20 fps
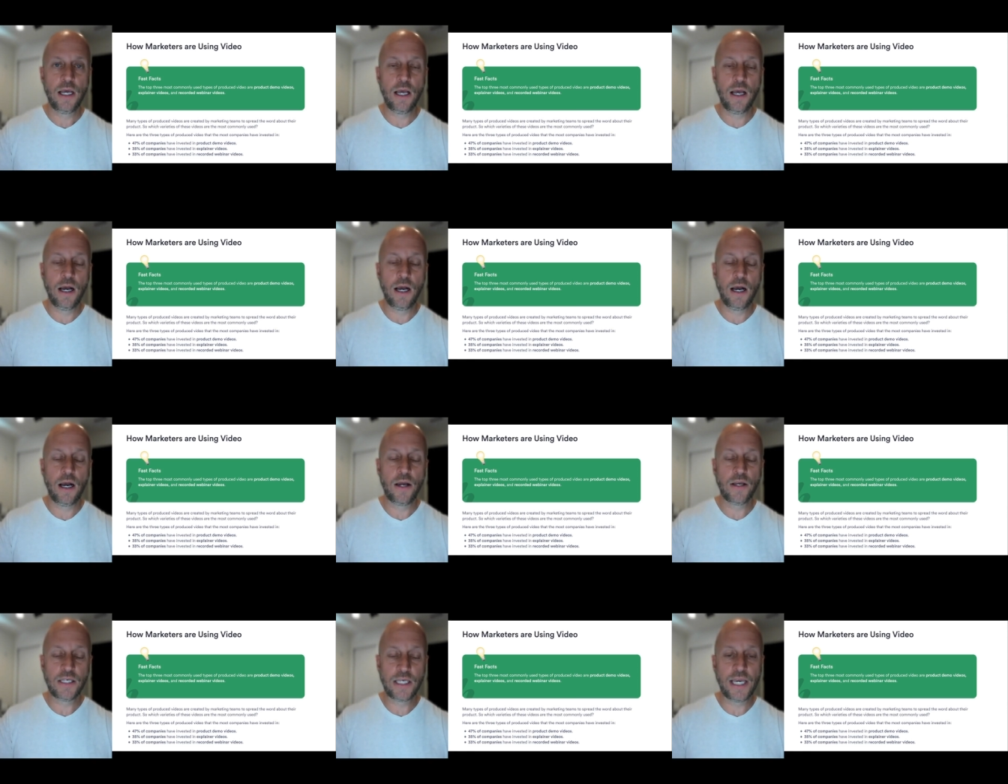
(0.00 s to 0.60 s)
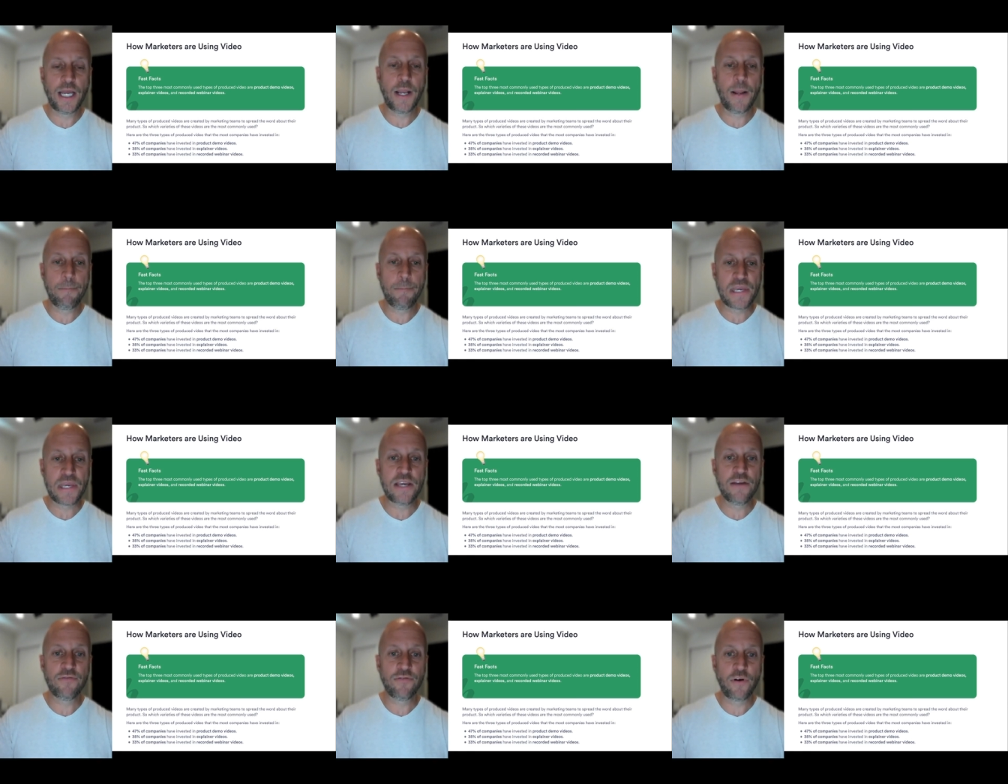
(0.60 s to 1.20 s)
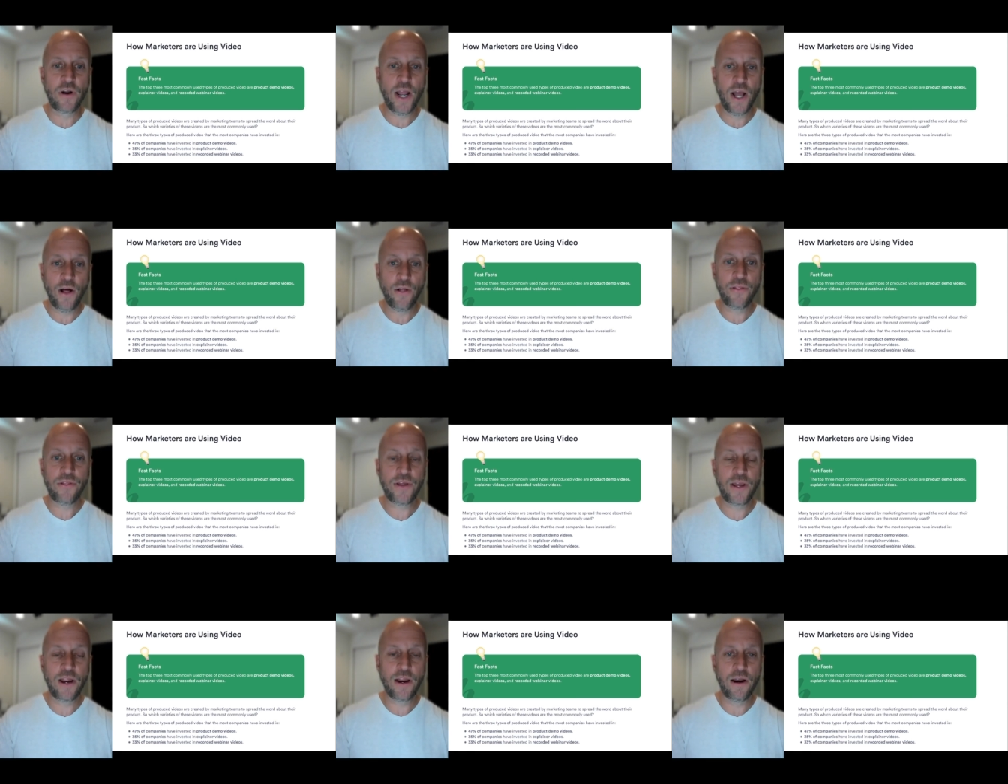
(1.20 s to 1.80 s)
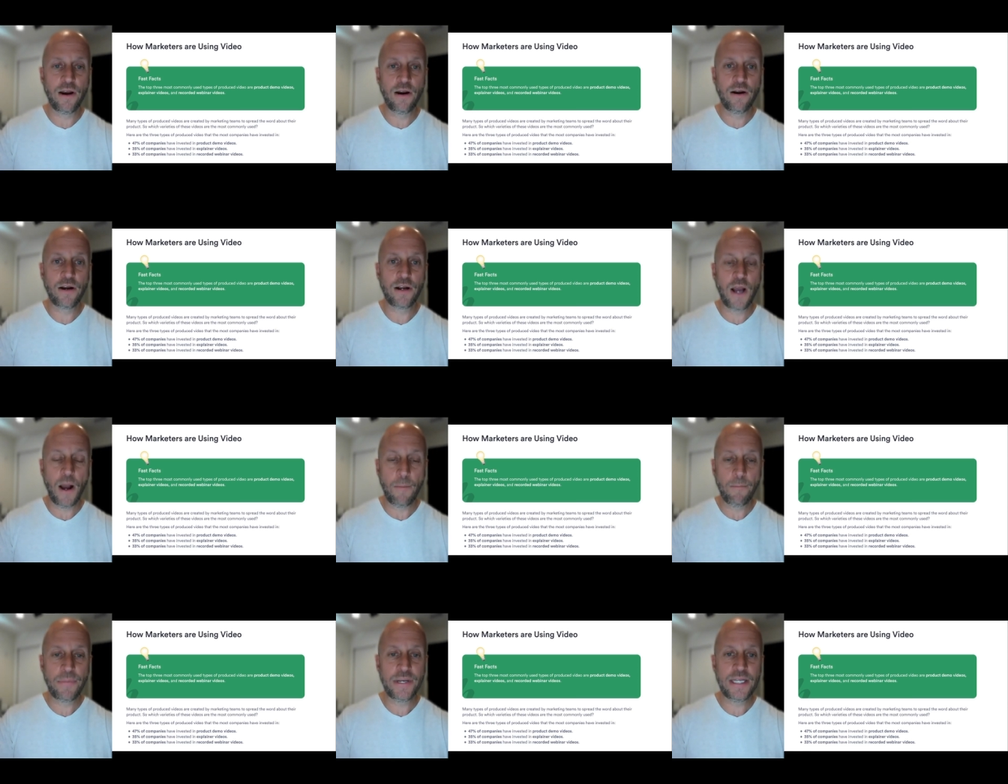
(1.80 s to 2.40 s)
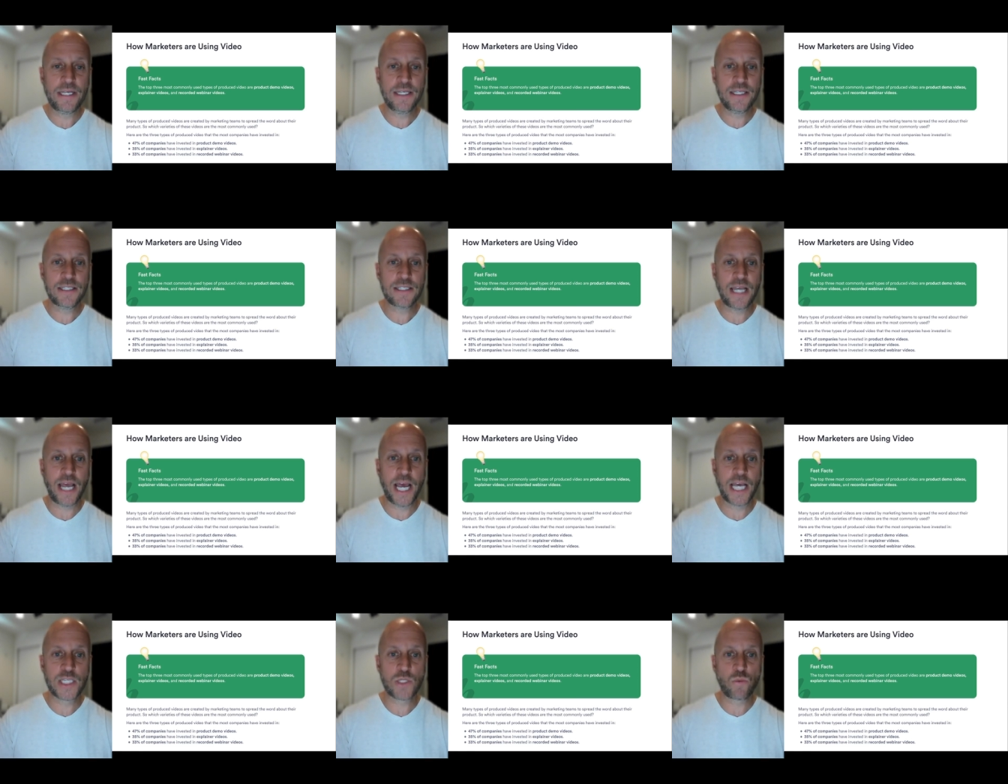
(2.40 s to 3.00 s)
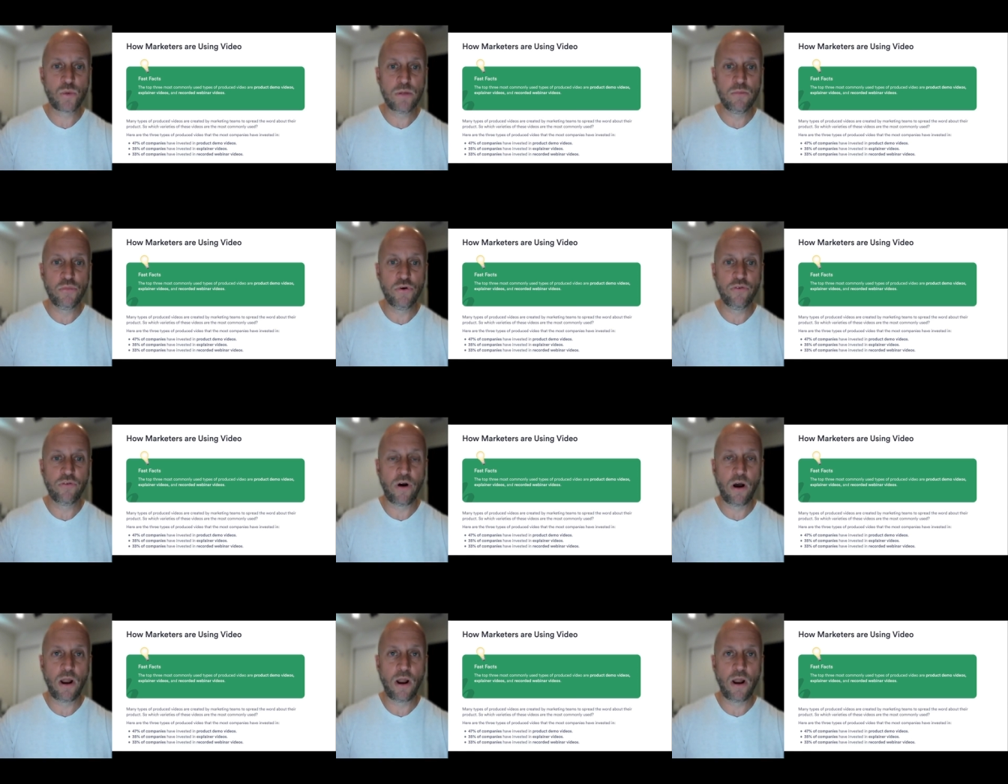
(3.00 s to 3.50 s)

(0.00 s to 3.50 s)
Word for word: uh, going to be for healthcare companies as we move